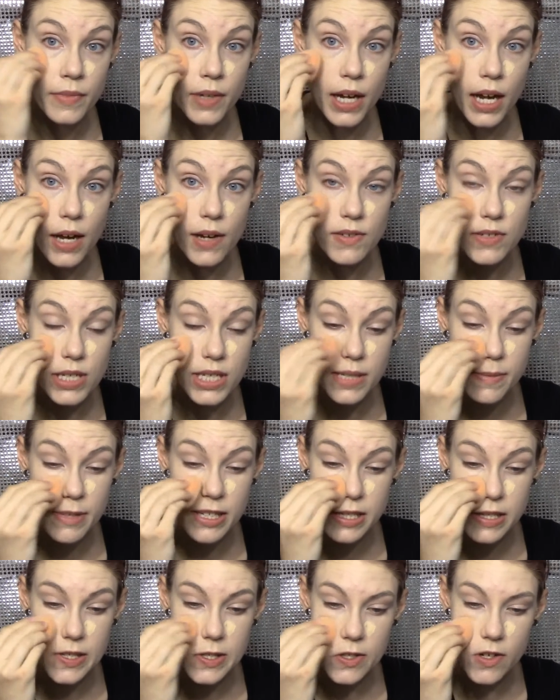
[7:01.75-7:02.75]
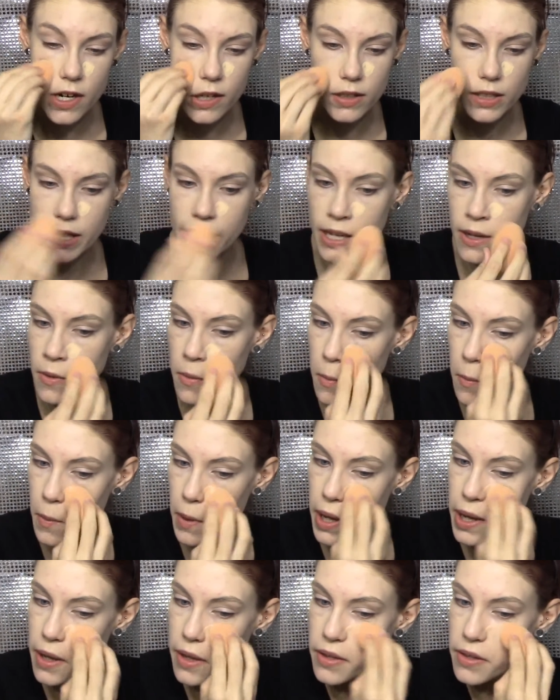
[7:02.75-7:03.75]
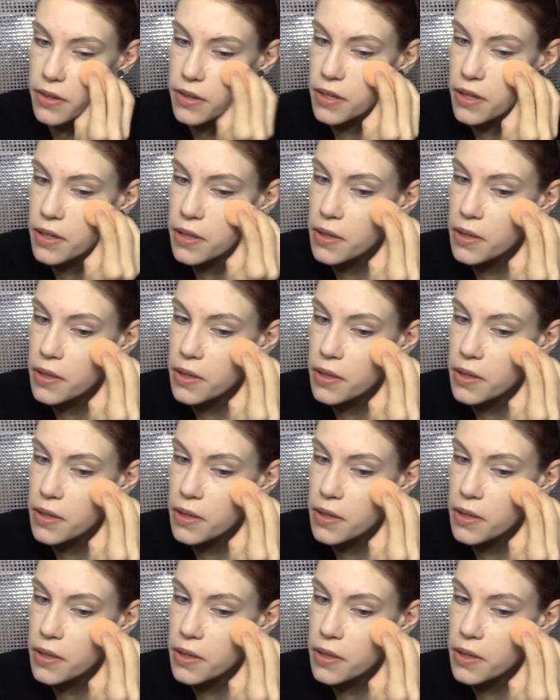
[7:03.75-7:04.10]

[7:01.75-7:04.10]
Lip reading: I've just been struggling with